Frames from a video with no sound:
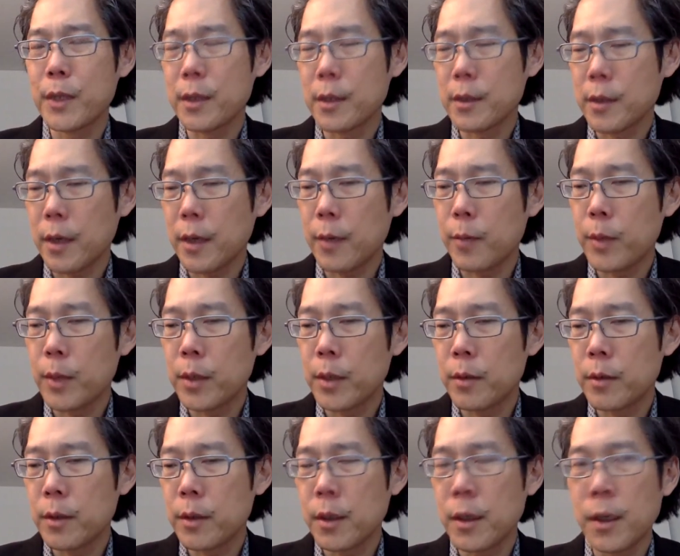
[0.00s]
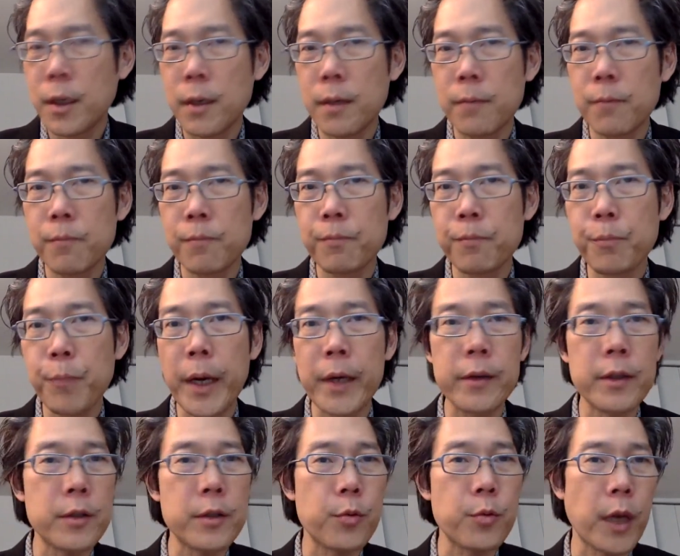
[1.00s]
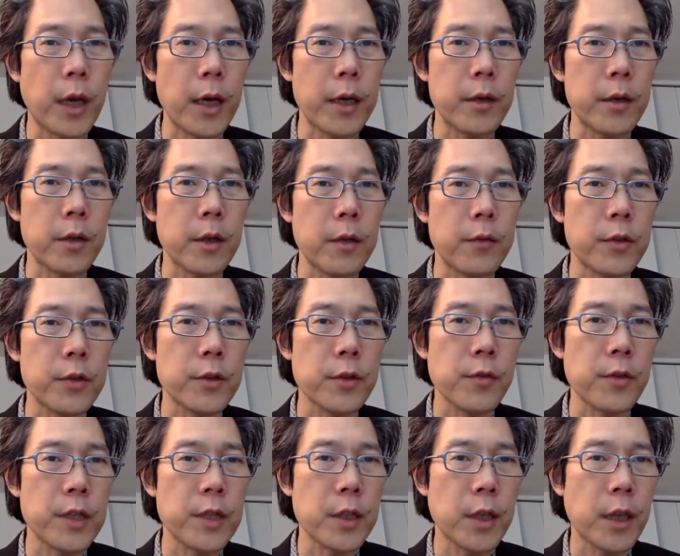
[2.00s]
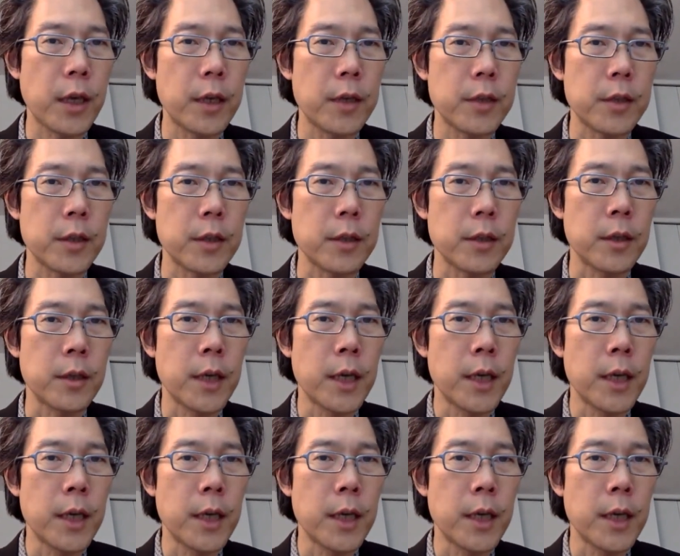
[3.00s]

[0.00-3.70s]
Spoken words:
examined, parents with higher levels of education,